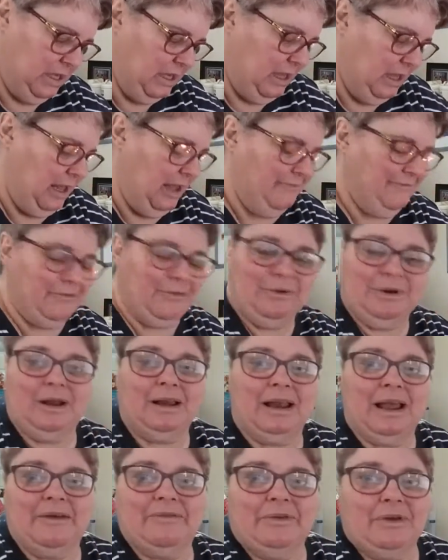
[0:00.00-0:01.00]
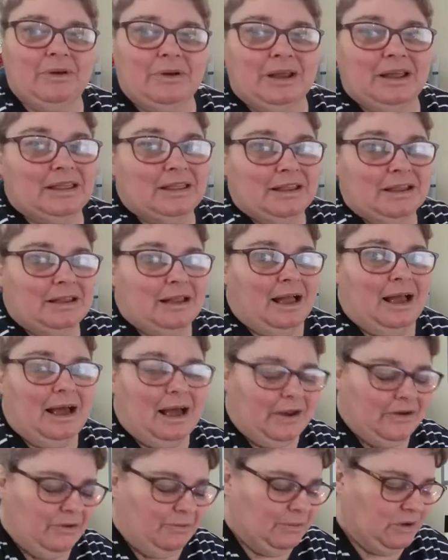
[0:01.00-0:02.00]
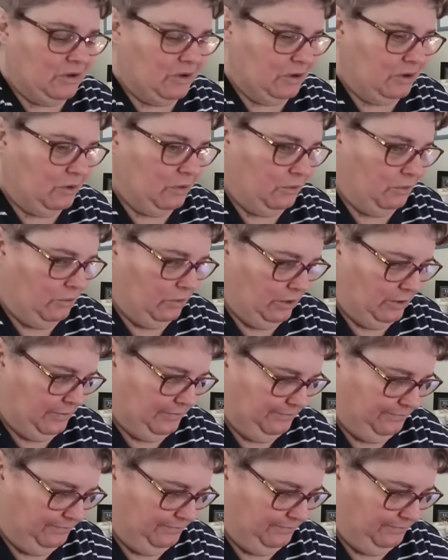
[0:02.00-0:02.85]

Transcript: I thought I'd have a look at this Artemis Accord.